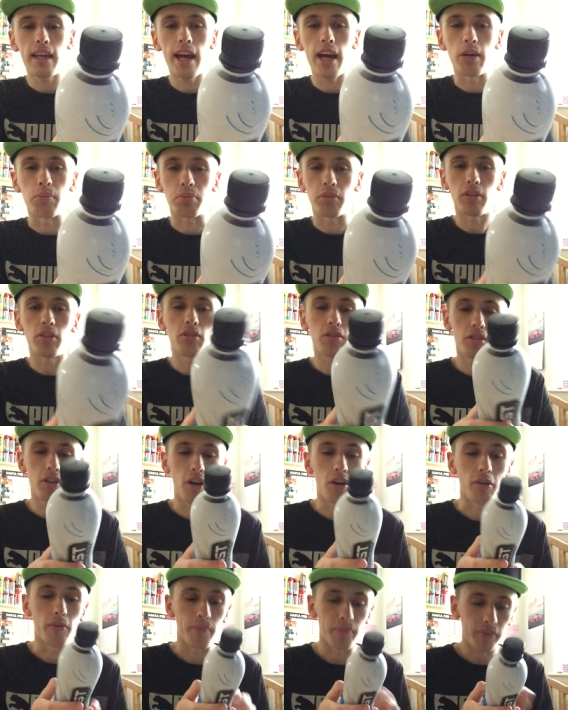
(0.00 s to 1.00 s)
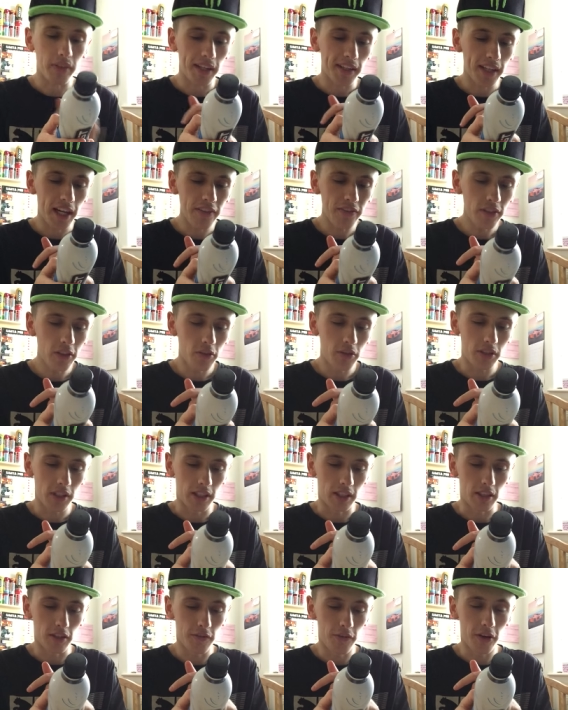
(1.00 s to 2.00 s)
cap. So caffeine
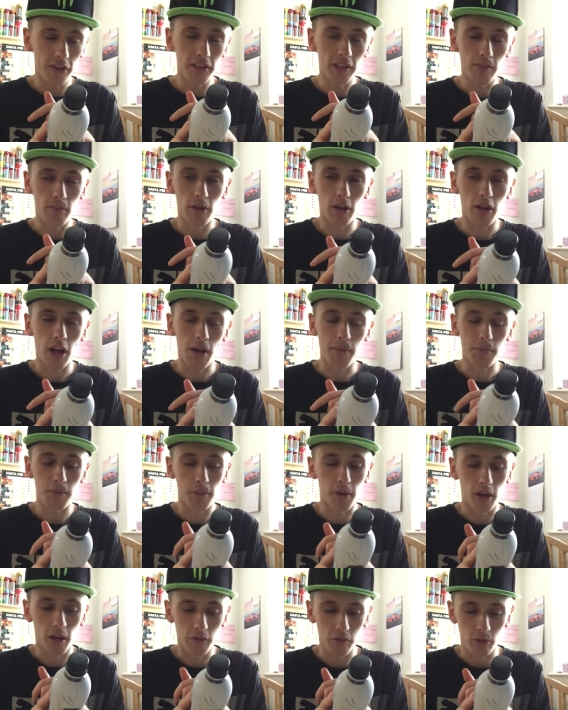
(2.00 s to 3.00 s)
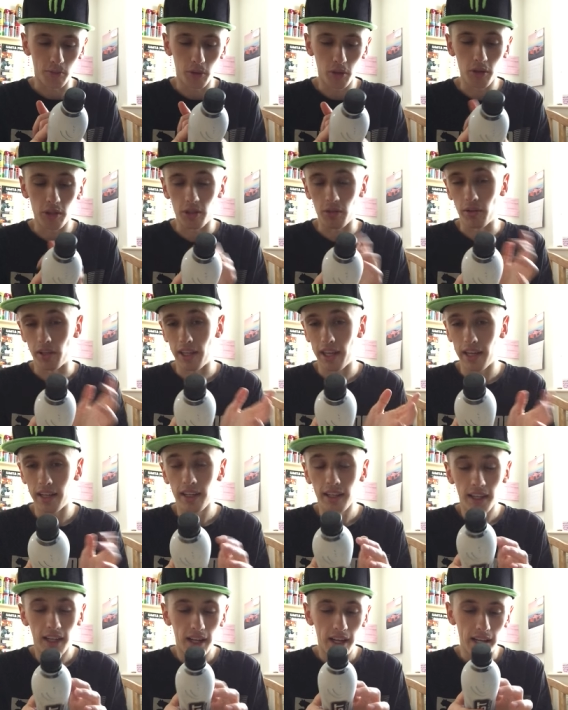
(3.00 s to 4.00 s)
content is 13 milligrams per 100 ml. So
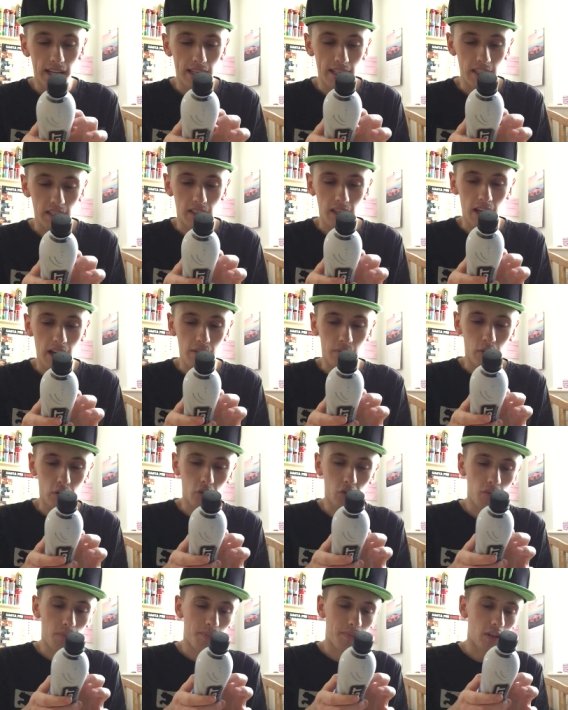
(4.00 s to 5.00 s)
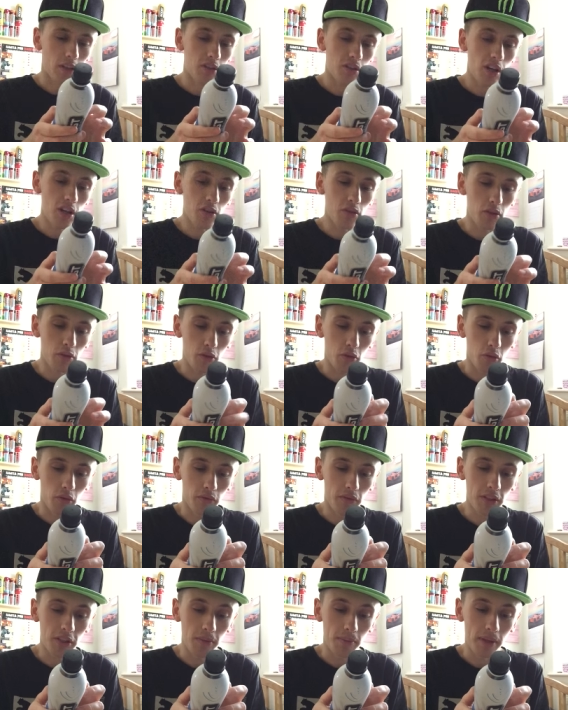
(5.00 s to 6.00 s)
again, is the average. Contains the usual
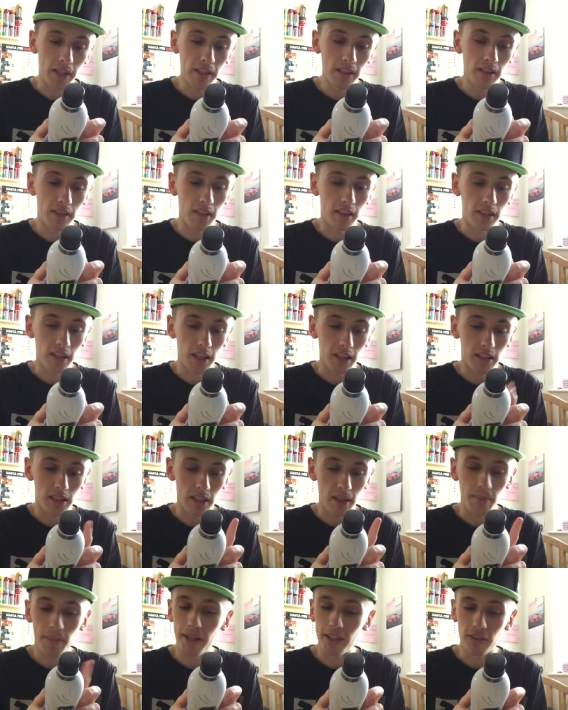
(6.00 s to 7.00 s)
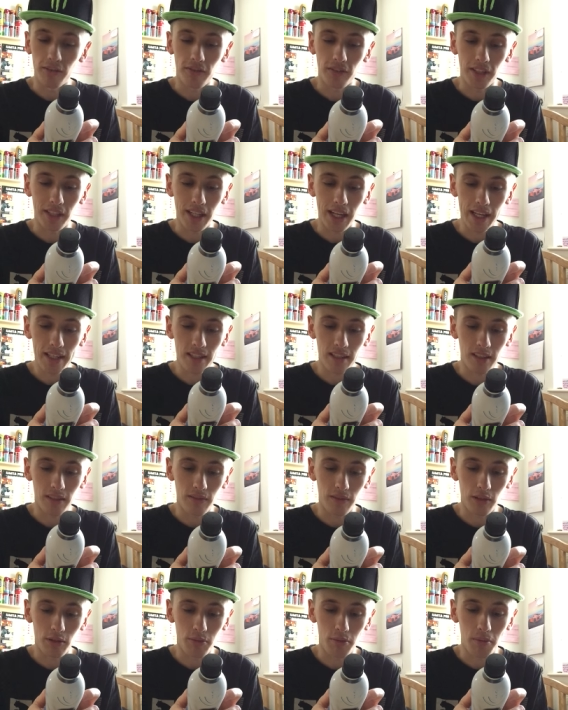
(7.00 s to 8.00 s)
vitamins: niacin, pantothenic acid,
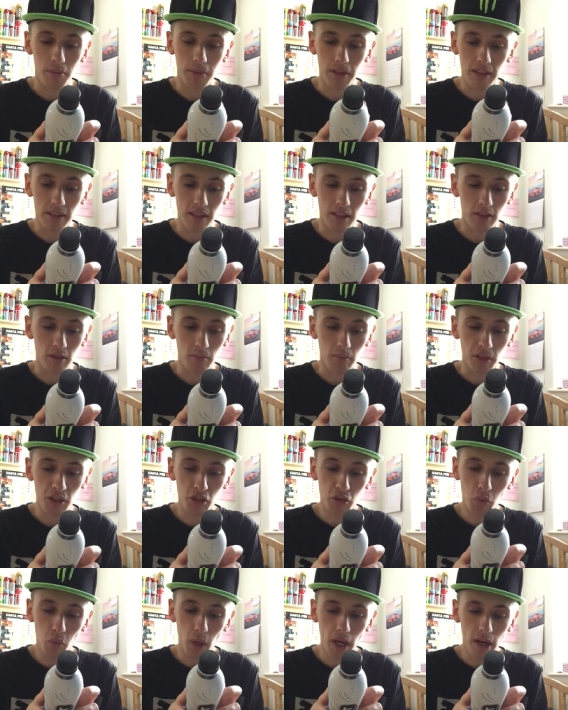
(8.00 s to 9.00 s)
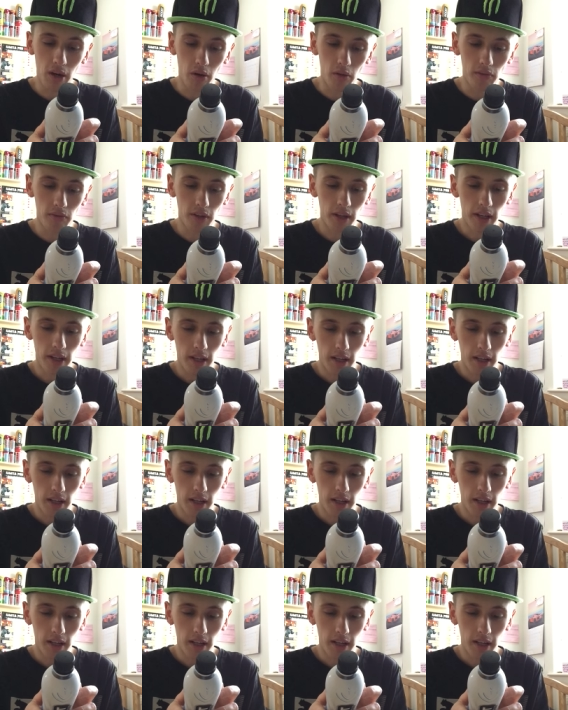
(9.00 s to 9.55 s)
vitamin B6 and B12.